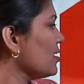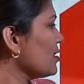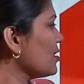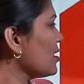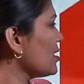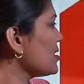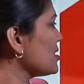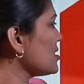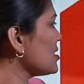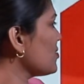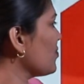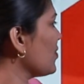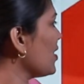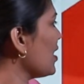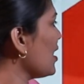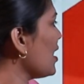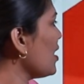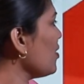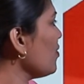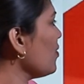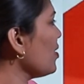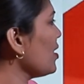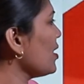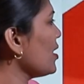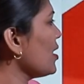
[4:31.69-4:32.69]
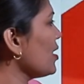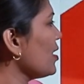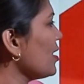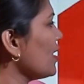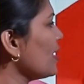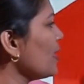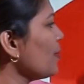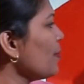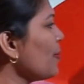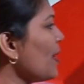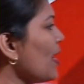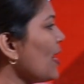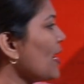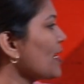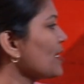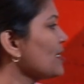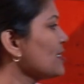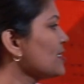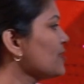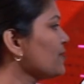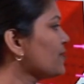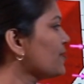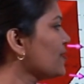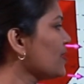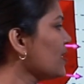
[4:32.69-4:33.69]
That is, we have a
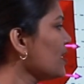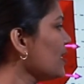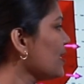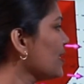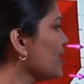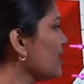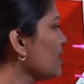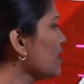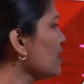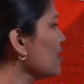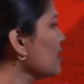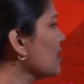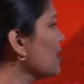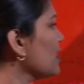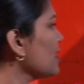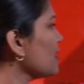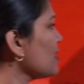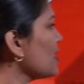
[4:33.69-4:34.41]
magnetic field here